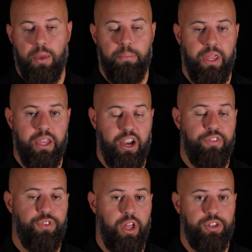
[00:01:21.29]
being
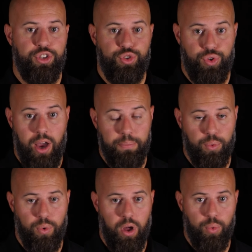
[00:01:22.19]
careful not to drop the
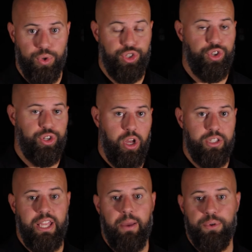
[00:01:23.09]
wall, which could cause
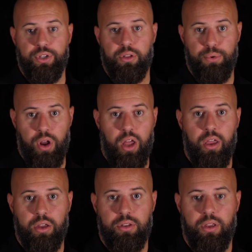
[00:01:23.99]
damage to the
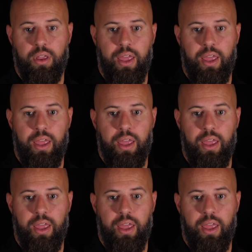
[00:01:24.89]
product